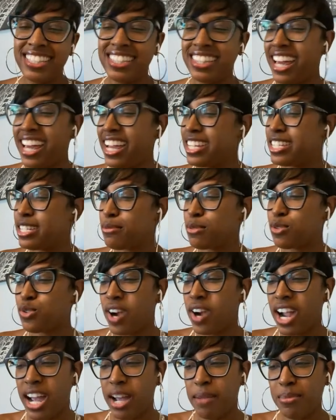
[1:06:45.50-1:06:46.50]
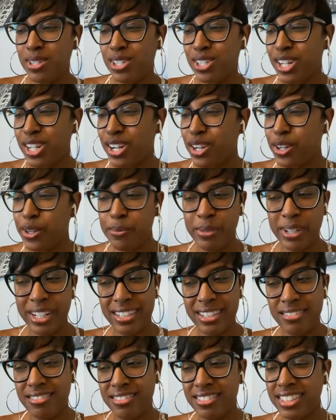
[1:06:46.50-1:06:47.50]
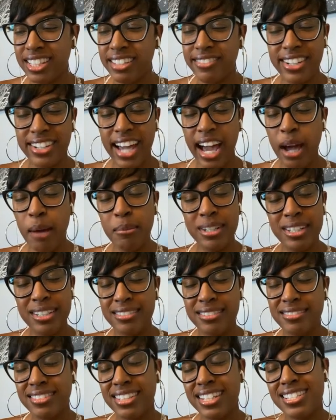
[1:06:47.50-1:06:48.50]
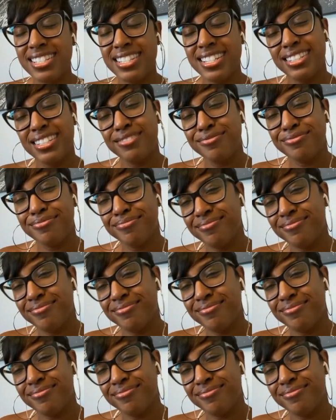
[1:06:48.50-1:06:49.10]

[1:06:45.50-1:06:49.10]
the like, subscribe, and share button. Leave a comment. That's it.